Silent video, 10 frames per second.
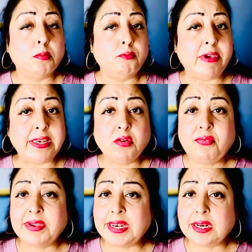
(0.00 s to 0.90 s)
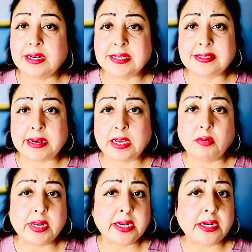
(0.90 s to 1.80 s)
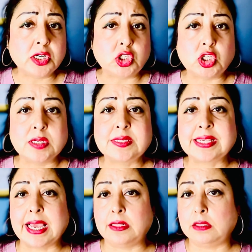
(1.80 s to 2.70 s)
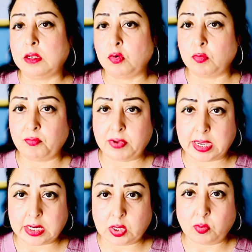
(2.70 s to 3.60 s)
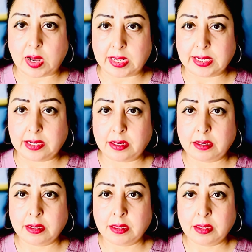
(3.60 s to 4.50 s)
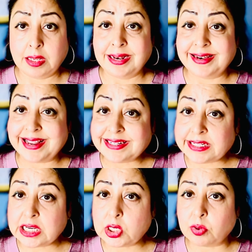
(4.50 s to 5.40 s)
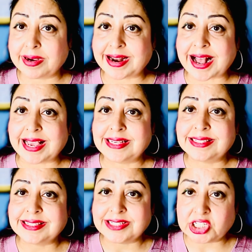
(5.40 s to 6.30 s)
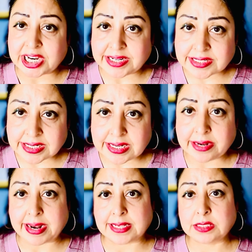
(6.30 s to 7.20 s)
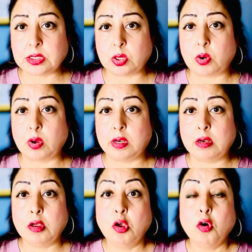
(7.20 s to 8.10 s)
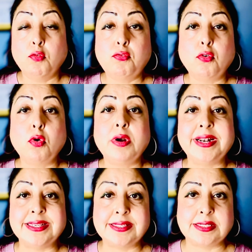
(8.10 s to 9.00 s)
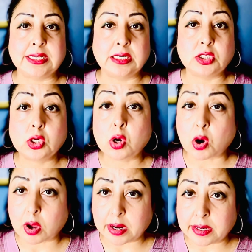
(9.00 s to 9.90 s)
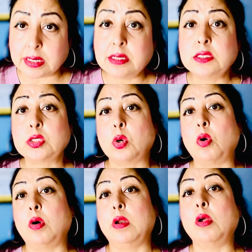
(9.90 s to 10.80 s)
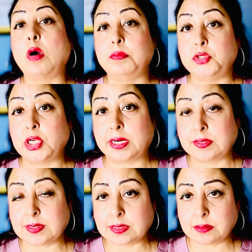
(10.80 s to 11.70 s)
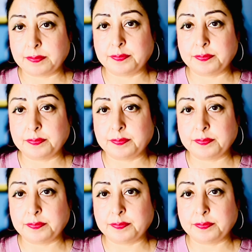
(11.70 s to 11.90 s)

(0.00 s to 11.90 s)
When you're feeling dysregulated, just scan the room where you are in, letting your eyes gently rest on 4 distinct corners or objects.